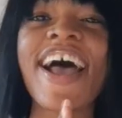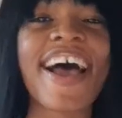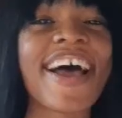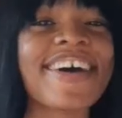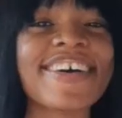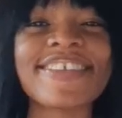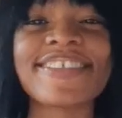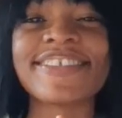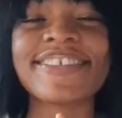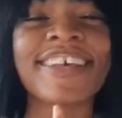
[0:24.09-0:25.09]

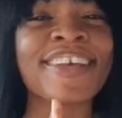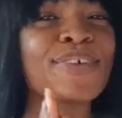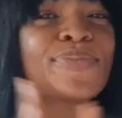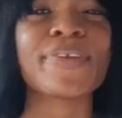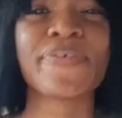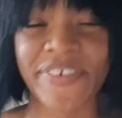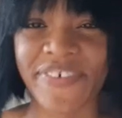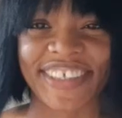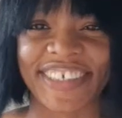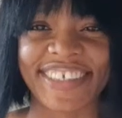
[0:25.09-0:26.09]
and you will not
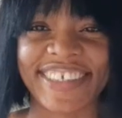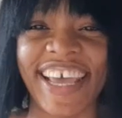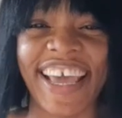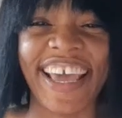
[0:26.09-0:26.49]
regret it.